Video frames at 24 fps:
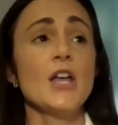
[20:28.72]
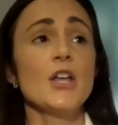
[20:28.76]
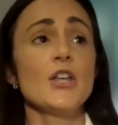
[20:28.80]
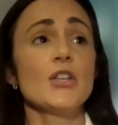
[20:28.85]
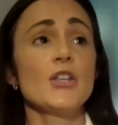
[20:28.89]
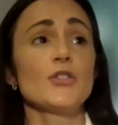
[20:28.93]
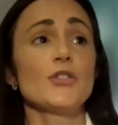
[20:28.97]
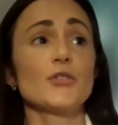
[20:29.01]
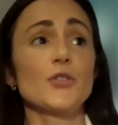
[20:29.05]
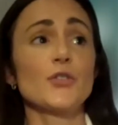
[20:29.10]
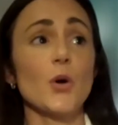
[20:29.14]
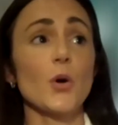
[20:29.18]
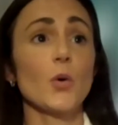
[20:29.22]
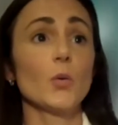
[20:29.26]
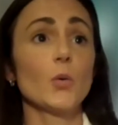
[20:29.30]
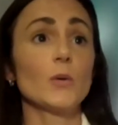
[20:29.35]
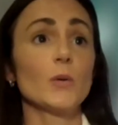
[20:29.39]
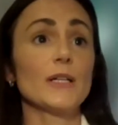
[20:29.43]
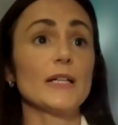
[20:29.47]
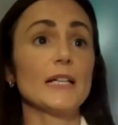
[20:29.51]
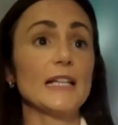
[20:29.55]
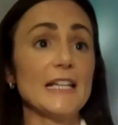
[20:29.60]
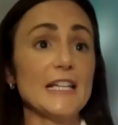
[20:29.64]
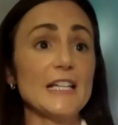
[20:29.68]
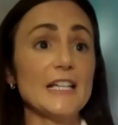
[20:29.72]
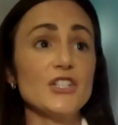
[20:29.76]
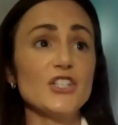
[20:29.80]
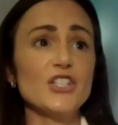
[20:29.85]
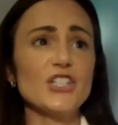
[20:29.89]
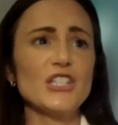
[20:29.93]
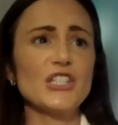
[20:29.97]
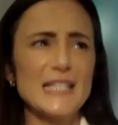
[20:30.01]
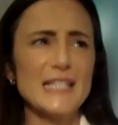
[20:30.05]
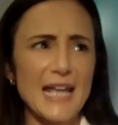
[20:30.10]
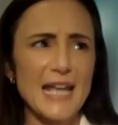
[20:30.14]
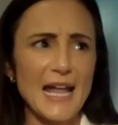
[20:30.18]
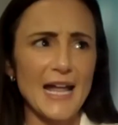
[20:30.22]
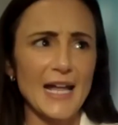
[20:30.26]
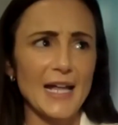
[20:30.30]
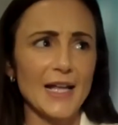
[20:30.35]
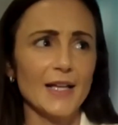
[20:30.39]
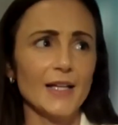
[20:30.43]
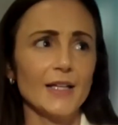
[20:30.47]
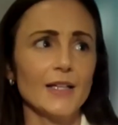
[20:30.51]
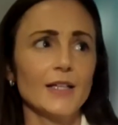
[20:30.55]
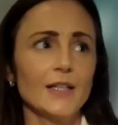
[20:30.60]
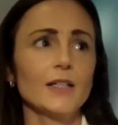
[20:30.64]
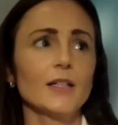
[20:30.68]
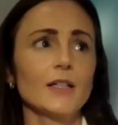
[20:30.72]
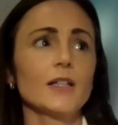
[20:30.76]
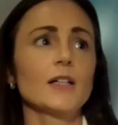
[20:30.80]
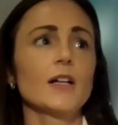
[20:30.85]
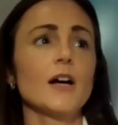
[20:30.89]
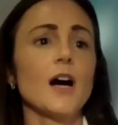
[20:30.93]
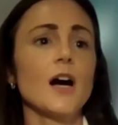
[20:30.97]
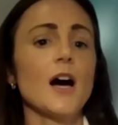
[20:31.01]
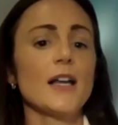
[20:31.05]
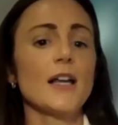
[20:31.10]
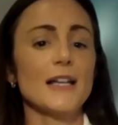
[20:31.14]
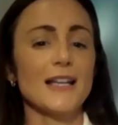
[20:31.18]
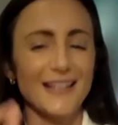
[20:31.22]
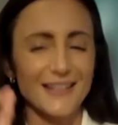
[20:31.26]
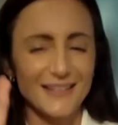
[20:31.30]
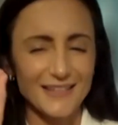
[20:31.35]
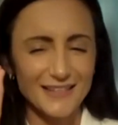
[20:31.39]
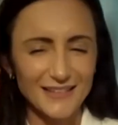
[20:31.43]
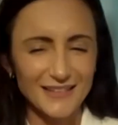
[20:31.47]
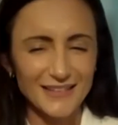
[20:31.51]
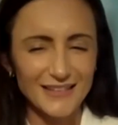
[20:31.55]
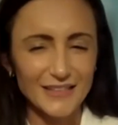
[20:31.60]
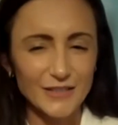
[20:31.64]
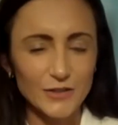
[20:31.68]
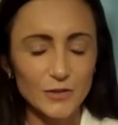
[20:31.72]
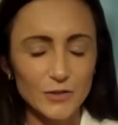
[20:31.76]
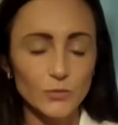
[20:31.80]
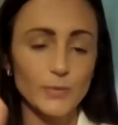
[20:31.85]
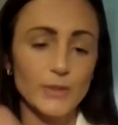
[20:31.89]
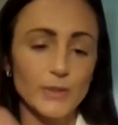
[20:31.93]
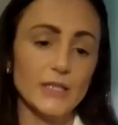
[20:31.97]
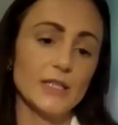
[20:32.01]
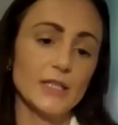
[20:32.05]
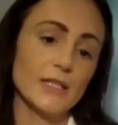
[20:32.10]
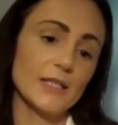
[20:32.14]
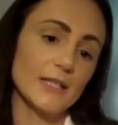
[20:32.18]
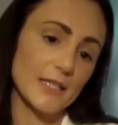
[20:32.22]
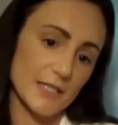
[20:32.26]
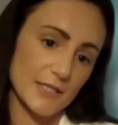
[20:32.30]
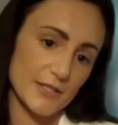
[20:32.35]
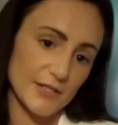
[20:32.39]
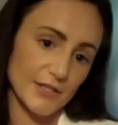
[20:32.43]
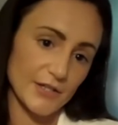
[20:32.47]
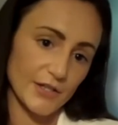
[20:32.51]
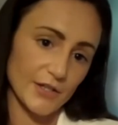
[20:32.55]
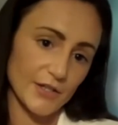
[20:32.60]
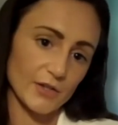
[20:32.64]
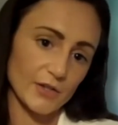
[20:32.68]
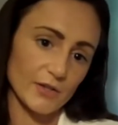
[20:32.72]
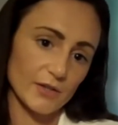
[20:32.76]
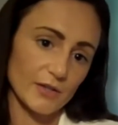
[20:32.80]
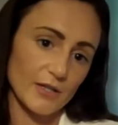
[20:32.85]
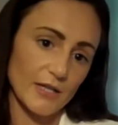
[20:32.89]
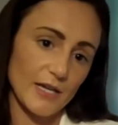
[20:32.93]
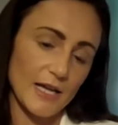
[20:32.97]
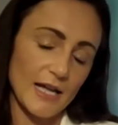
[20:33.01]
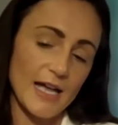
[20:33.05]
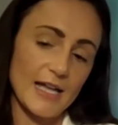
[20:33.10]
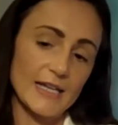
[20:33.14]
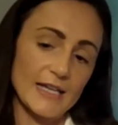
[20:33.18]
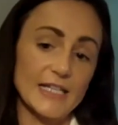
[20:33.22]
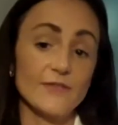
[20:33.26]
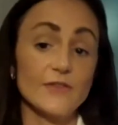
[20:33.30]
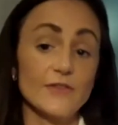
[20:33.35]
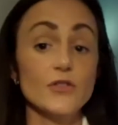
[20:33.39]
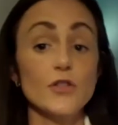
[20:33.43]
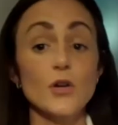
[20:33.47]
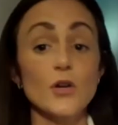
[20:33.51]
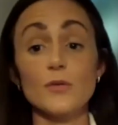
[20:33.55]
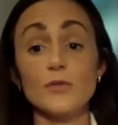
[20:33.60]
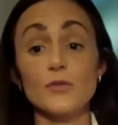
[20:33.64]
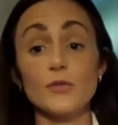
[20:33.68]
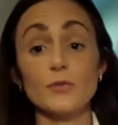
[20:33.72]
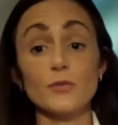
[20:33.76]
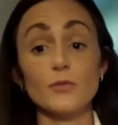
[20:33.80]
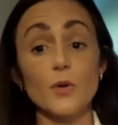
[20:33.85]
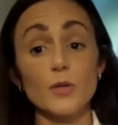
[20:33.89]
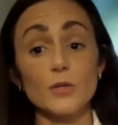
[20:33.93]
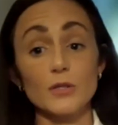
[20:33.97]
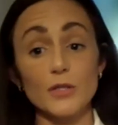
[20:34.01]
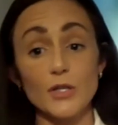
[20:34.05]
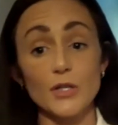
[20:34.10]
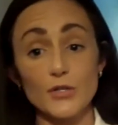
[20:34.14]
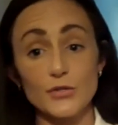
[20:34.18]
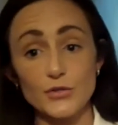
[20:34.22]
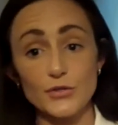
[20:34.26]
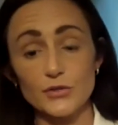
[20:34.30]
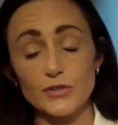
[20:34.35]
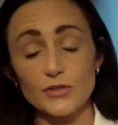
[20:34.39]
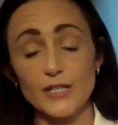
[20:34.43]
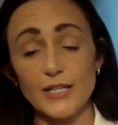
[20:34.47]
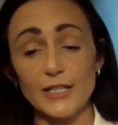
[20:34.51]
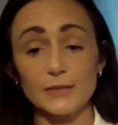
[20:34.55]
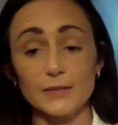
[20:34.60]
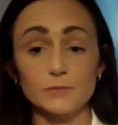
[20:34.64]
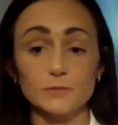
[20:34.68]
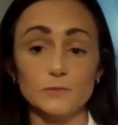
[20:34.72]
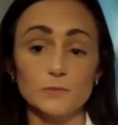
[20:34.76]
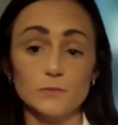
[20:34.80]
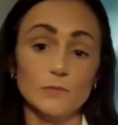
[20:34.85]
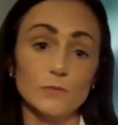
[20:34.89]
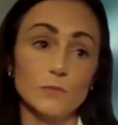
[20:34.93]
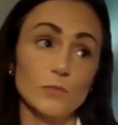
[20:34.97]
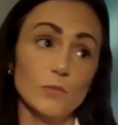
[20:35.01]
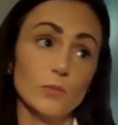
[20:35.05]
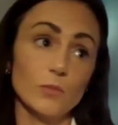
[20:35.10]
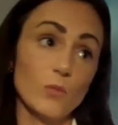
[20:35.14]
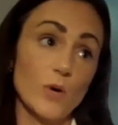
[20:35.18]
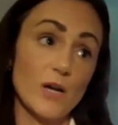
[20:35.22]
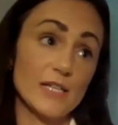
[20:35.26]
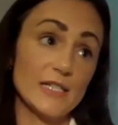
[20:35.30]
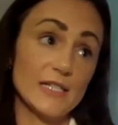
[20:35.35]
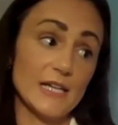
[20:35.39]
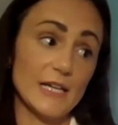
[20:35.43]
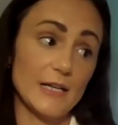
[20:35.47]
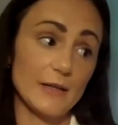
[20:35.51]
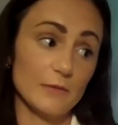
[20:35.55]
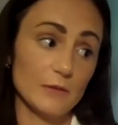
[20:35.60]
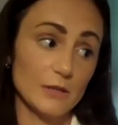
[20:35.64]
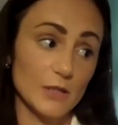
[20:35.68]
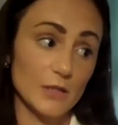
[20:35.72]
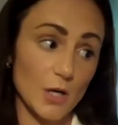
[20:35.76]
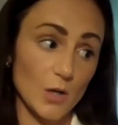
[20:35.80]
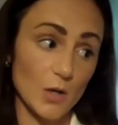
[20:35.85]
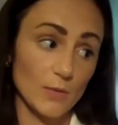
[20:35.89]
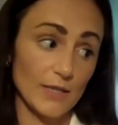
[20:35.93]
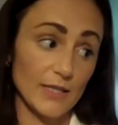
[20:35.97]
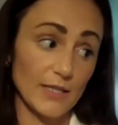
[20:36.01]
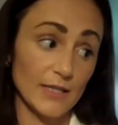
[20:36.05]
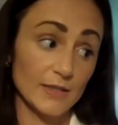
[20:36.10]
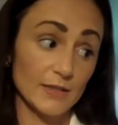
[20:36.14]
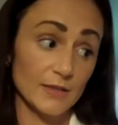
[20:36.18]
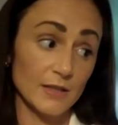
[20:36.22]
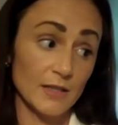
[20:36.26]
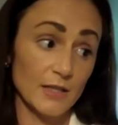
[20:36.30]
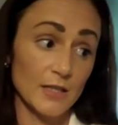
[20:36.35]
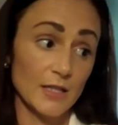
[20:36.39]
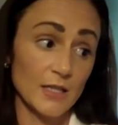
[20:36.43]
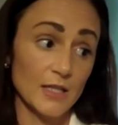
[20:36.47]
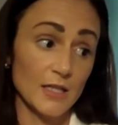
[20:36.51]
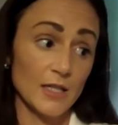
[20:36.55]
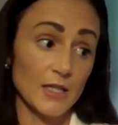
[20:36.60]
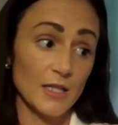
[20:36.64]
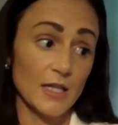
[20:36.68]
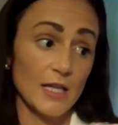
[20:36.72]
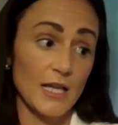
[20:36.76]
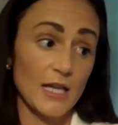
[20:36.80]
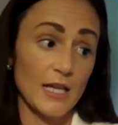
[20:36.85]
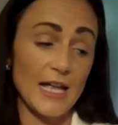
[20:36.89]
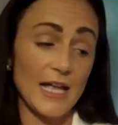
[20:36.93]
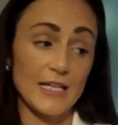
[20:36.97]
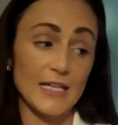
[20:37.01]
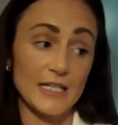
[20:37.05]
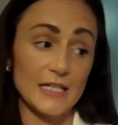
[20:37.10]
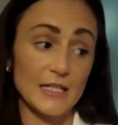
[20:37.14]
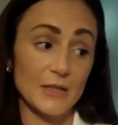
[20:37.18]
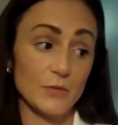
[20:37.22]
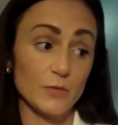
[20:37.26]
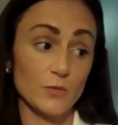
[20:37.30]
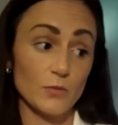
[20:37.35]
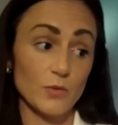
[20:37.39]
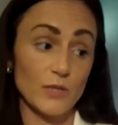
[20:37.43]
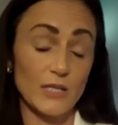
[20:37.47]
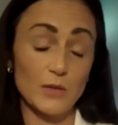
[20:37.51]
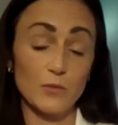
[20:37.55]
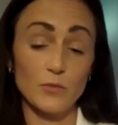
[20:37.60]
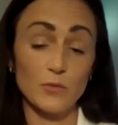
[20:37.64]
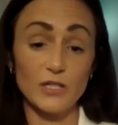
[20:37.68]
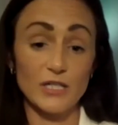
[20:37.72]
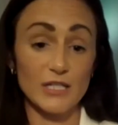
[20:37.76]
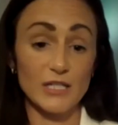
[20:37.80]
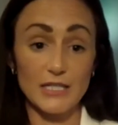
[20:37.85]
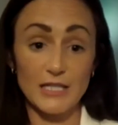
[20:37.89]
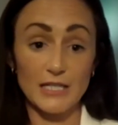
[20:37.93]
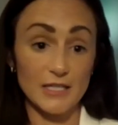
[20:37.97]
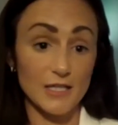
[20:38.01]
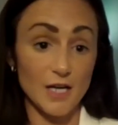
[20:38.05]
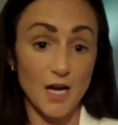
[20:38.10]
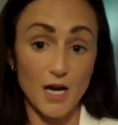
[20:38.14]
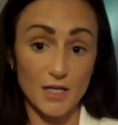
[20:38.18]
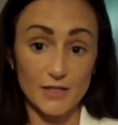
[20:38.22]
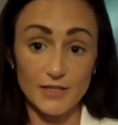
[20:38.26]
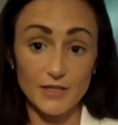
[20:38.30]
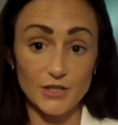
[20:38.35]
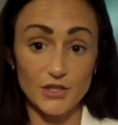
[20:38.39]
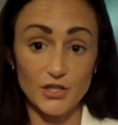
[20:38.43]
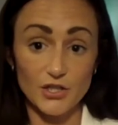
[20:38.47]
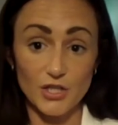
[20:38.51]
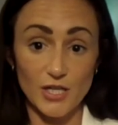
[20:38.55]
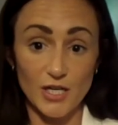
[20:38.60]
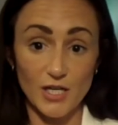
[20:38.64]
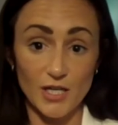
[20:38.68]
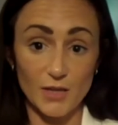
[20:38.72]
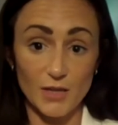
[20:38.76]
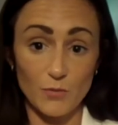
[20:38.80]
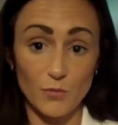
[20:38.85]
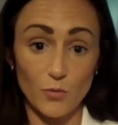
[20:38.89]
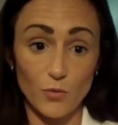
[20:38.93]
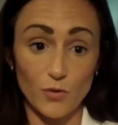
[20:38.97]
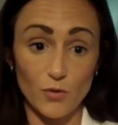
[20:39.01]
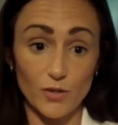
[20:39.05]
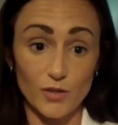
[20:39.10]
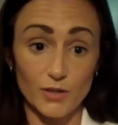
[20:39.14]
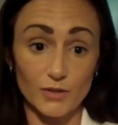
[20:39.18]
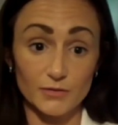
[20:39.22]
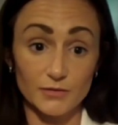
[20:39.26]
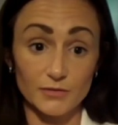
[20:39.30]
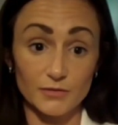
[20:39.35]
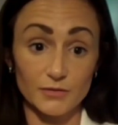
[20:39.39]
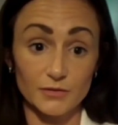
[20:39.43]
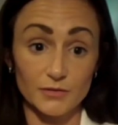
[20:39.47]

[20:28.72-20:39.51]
So each day got a little bit easier. And even though it was a roller coaster, like one day I would go in and he wouldn't need oxygen anymore.